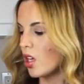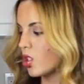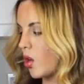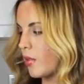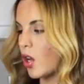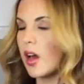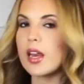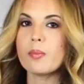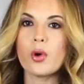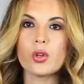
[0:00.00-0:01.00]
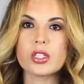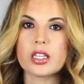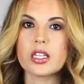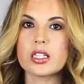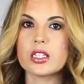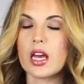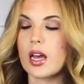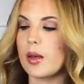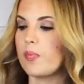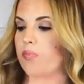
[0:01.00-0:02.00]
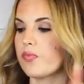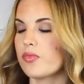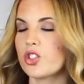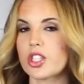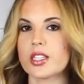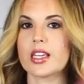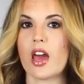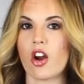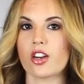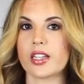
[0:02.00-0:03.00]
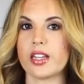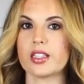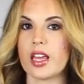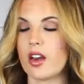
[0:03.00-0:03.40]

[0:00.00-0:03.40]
So I'm going to go ahead and pulse this just to get our dates